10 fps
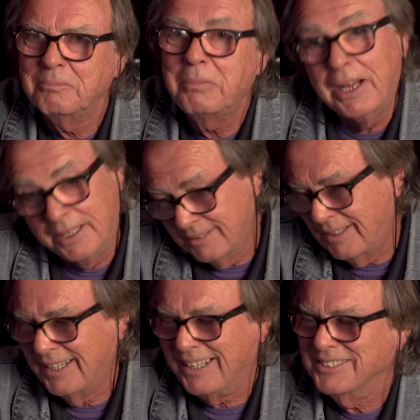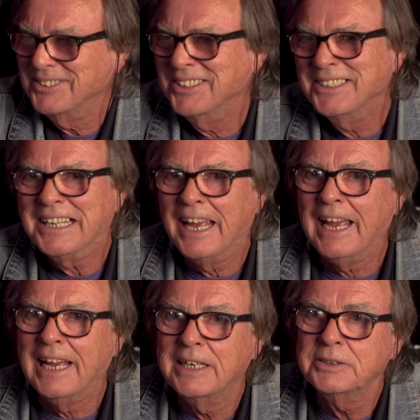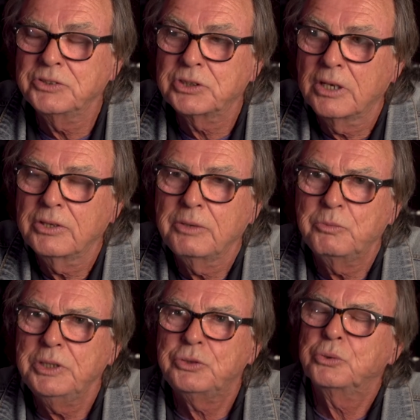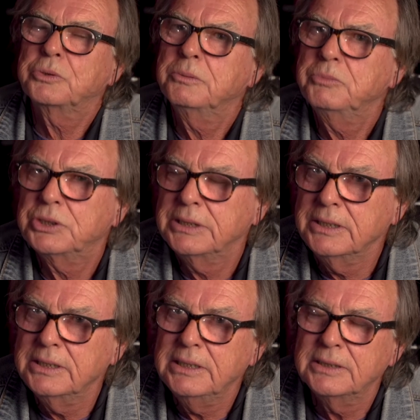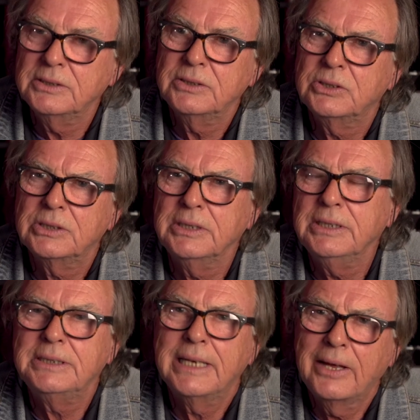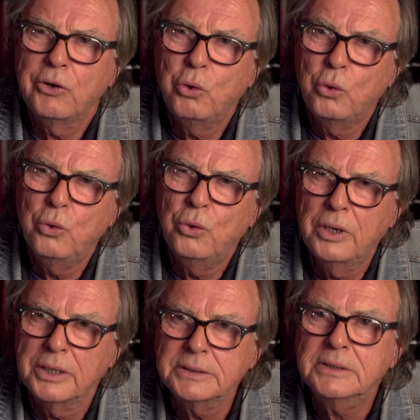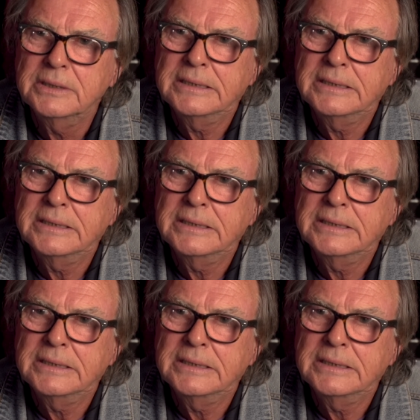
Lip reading: But hey, and so then we took them to Sydney and did the Sydney Town Hall and